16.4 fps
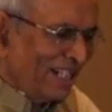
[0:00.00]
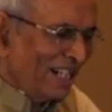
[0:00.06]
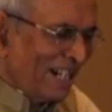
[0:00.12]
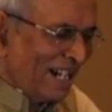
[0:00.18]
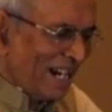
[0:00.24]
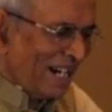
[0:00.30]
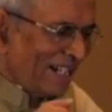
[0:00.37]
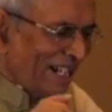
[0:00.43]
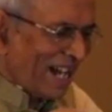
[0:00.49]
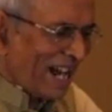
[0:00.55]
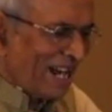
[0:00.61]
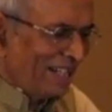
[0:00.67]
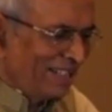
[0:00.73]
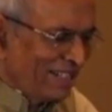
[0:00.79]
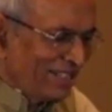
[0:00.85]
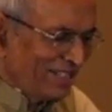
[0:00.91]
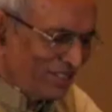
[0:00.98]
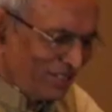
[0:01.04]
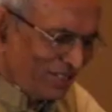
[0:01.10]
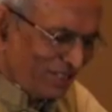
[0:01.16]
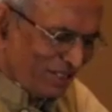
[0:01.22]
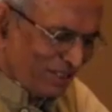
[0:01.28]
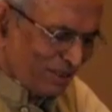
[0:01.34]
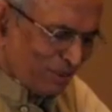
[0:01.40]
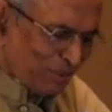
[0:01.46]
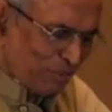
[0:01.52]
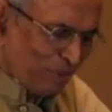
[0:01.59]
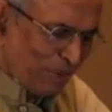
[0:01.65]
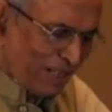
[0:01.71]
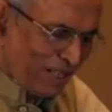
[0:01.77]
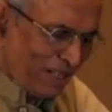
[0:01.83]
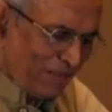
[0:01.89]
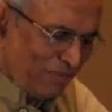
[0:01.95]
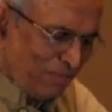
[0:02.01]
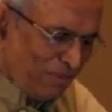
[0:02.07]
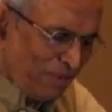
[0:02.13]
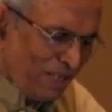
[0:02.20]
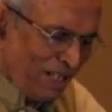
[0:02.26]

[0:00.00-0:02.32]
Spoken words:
And this became,